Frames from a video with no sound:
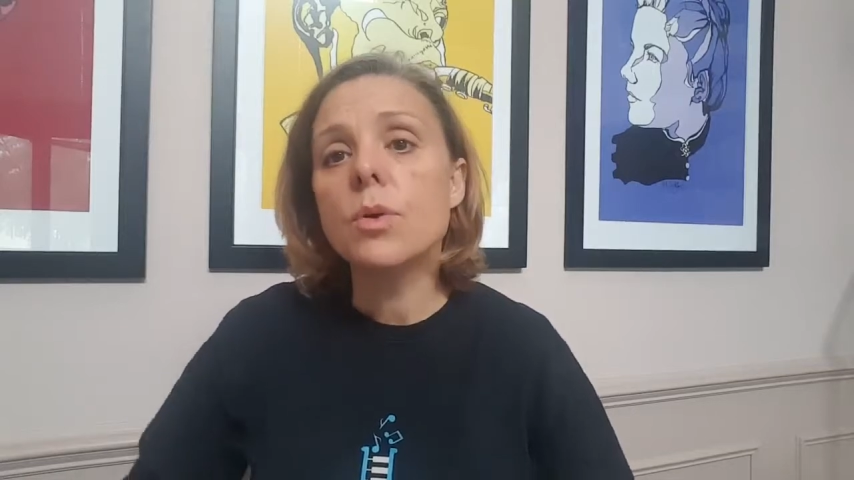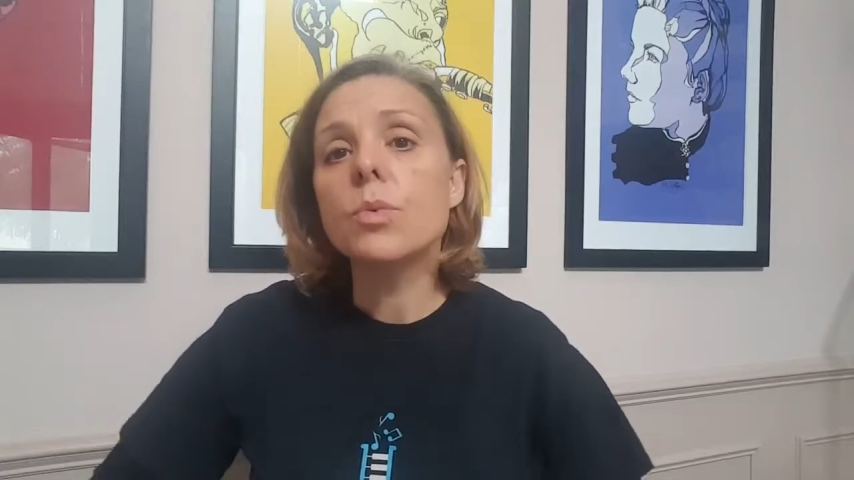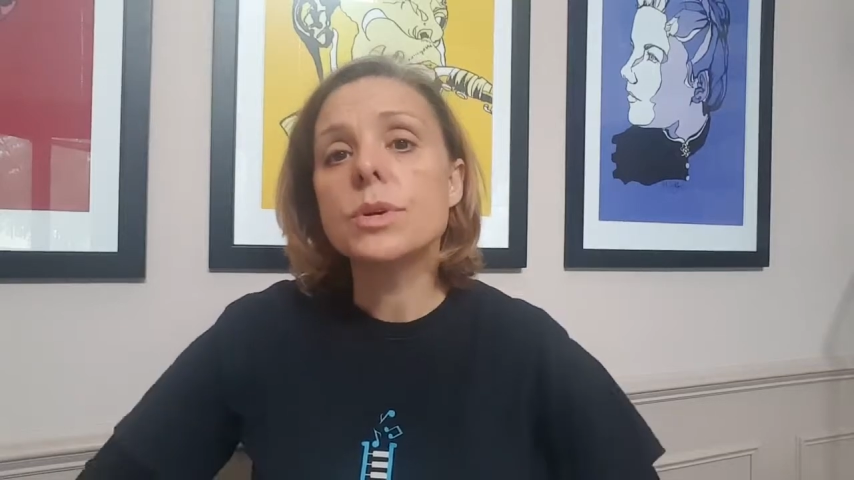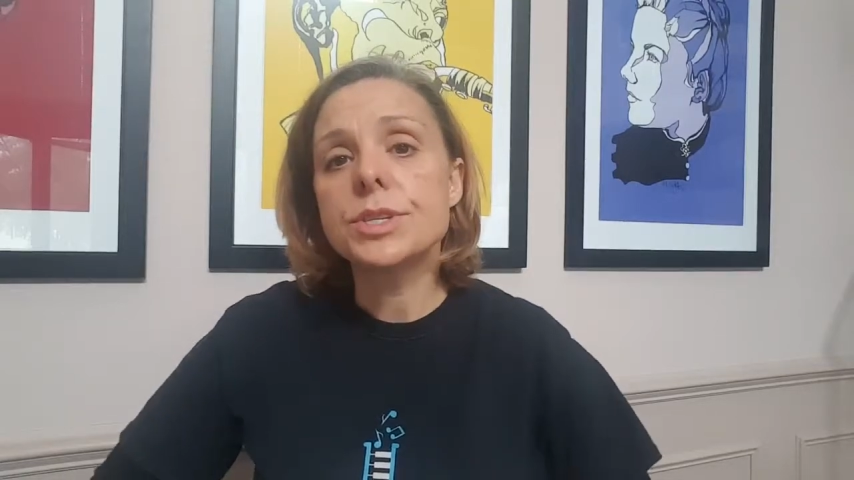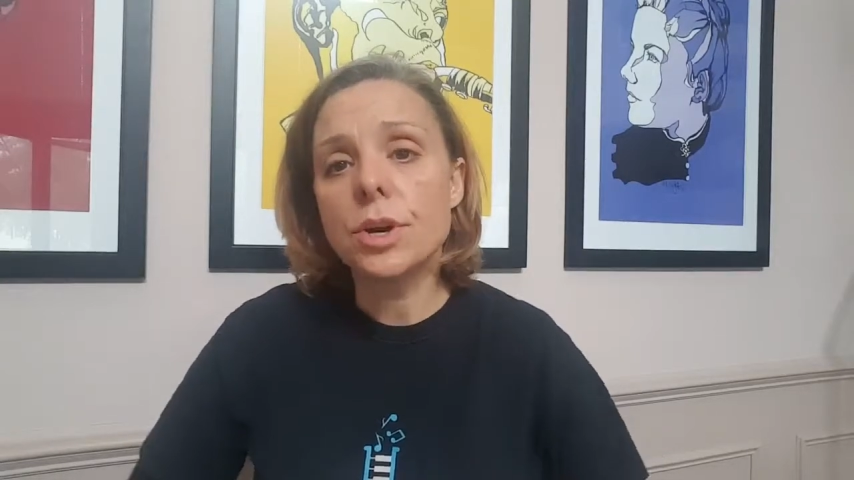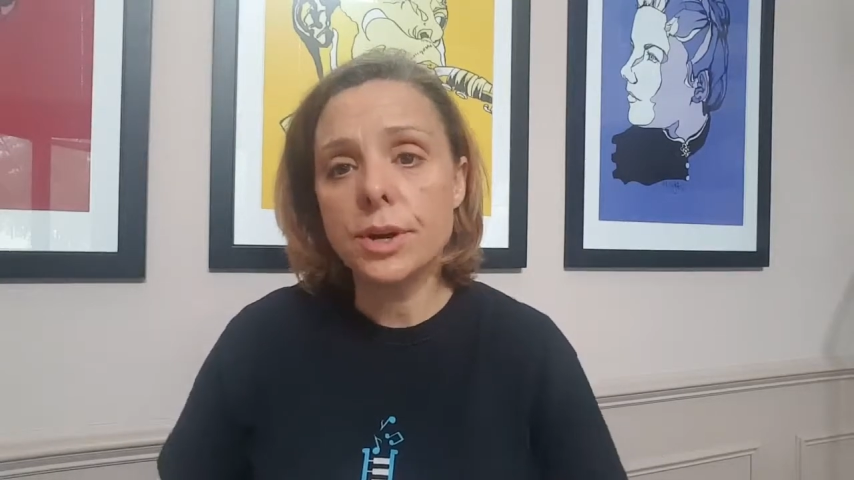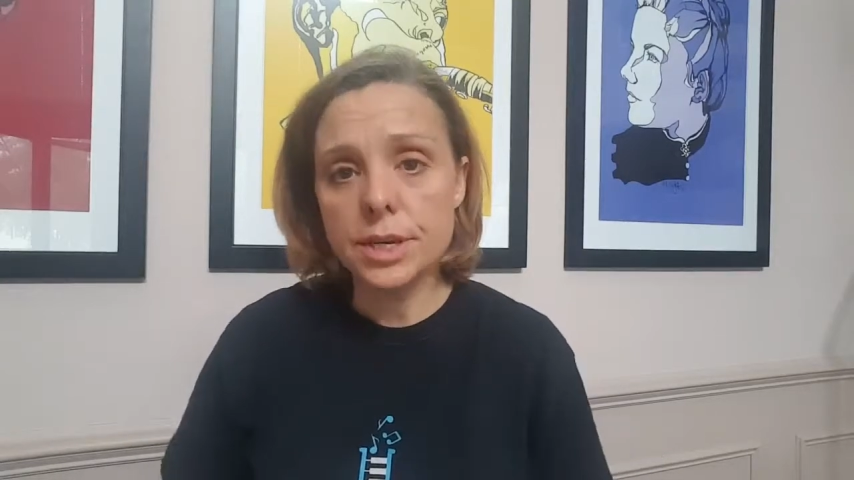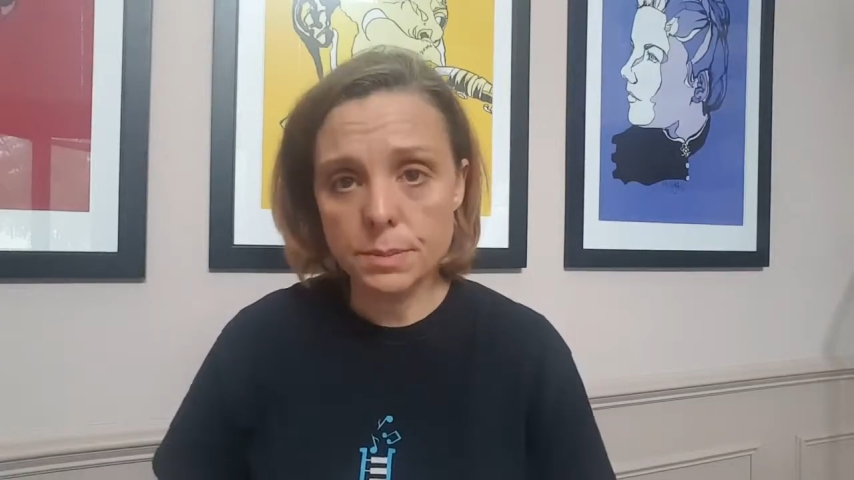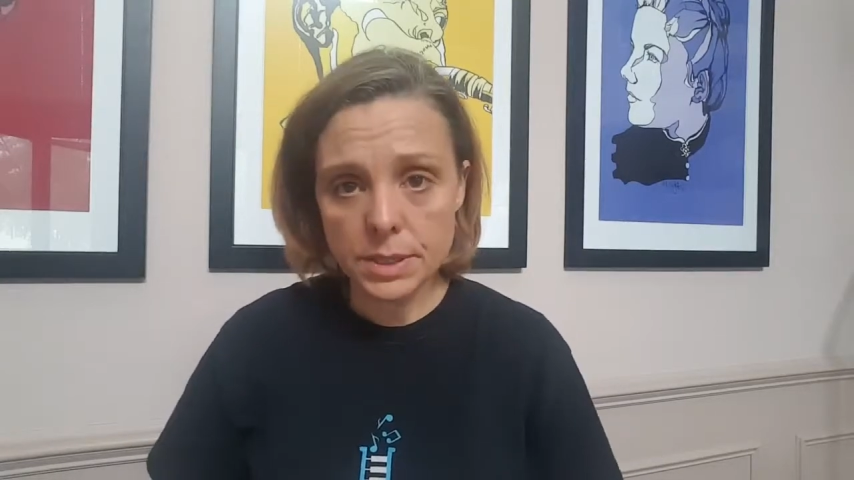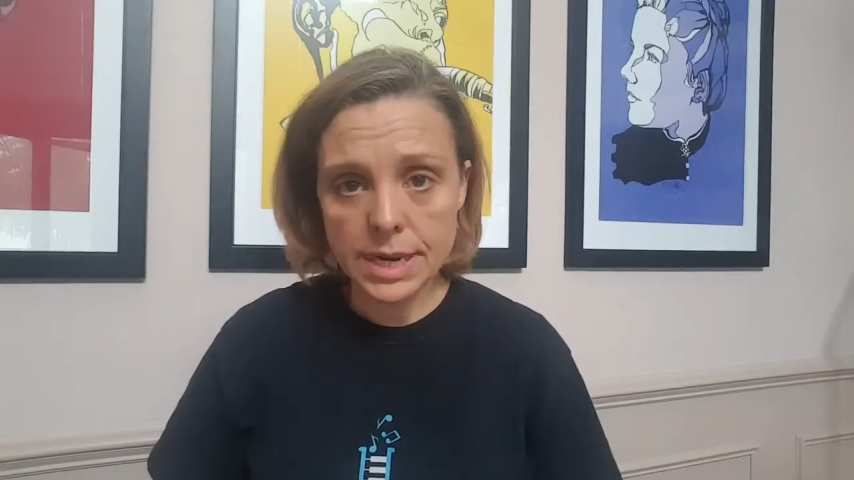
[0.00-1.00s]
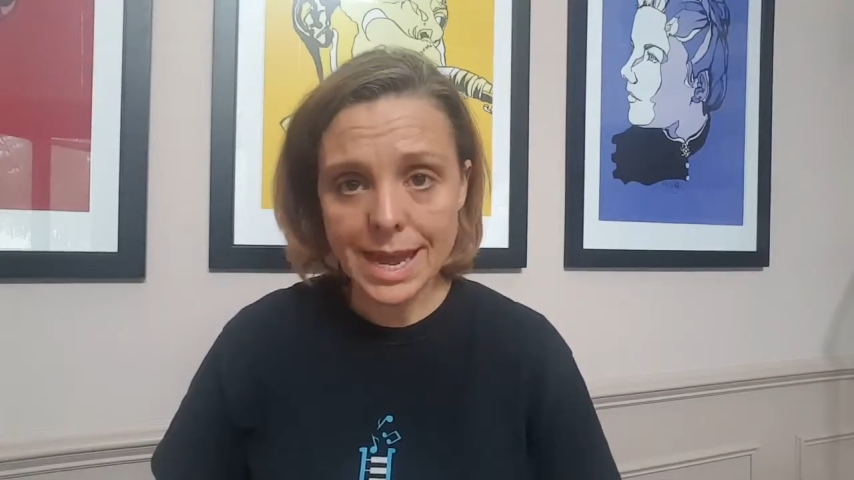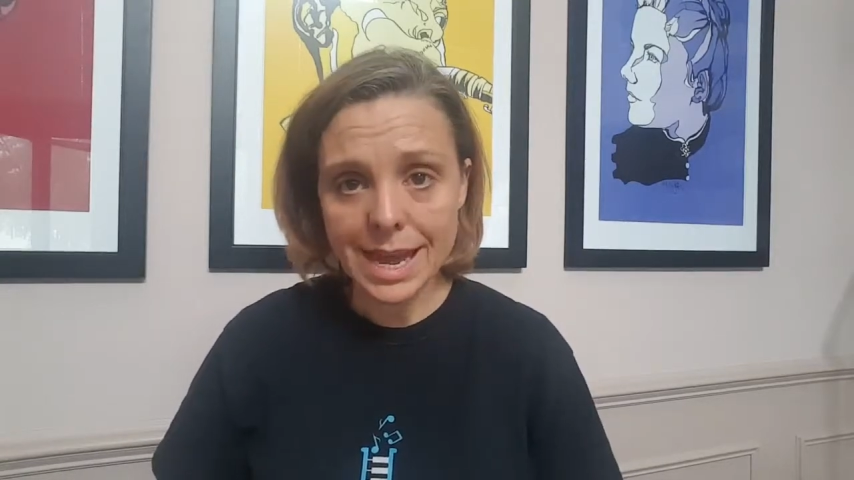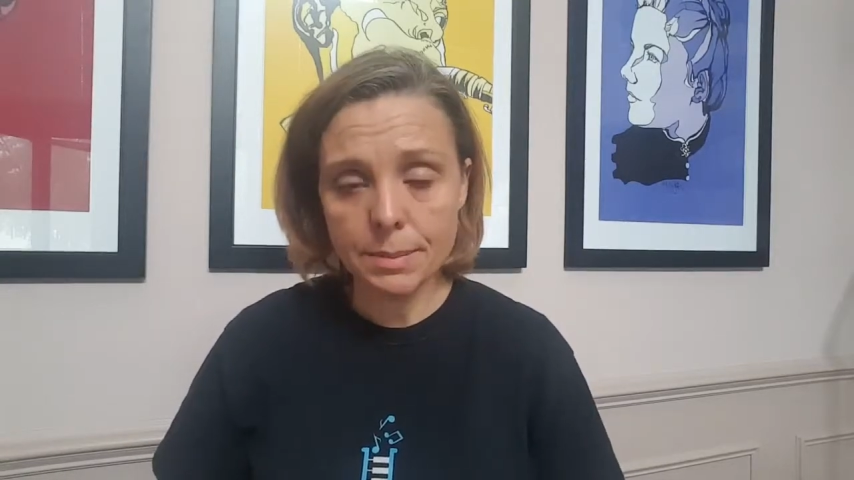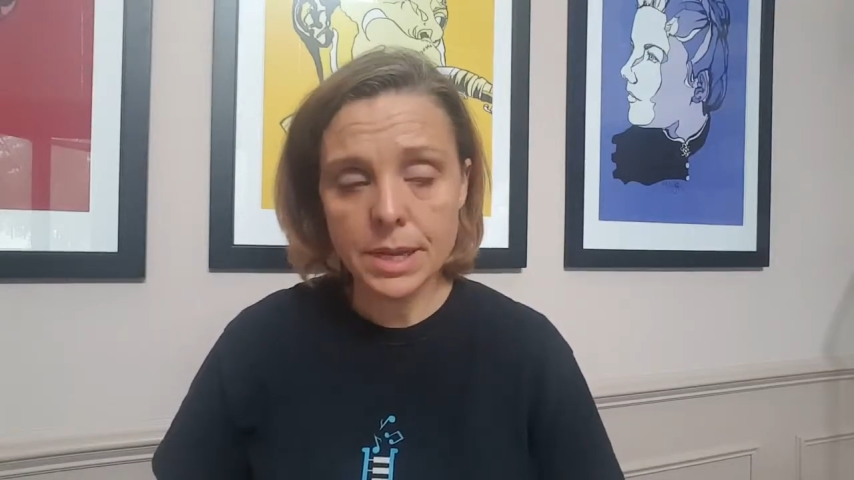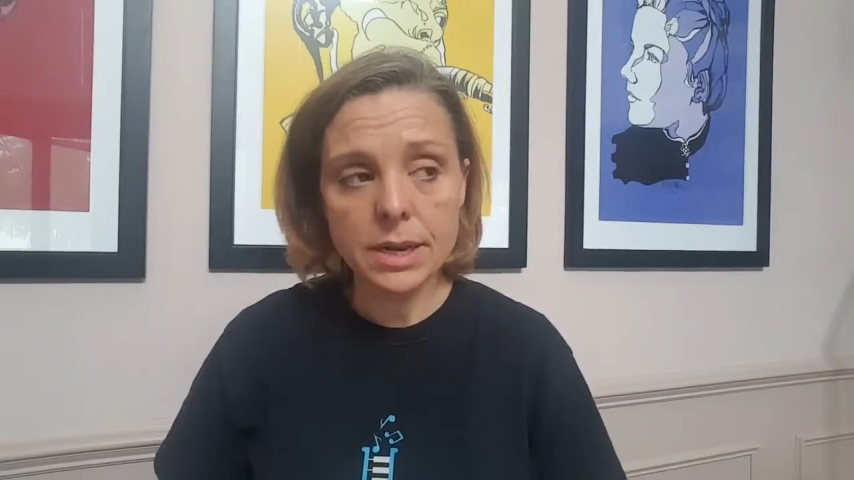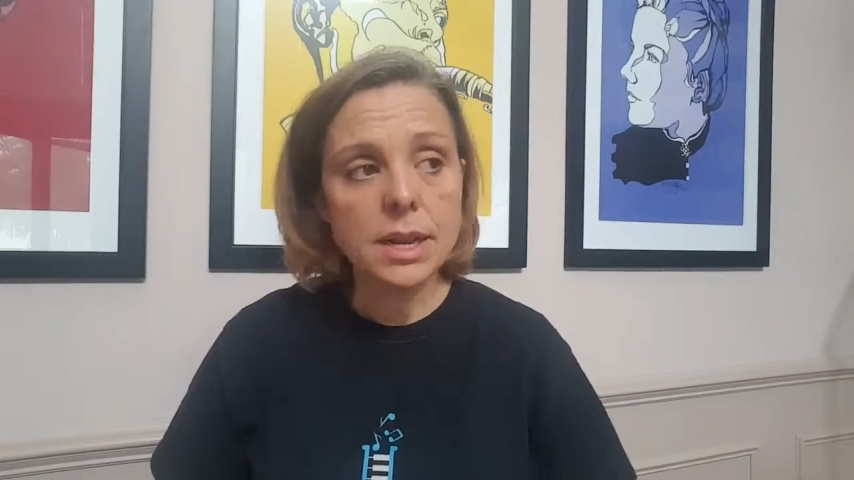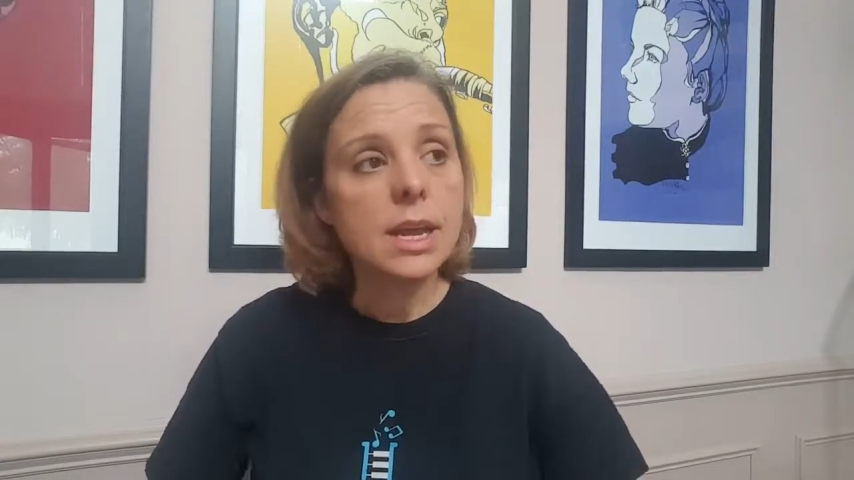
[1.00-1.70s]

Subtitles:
we're starting to build a habit.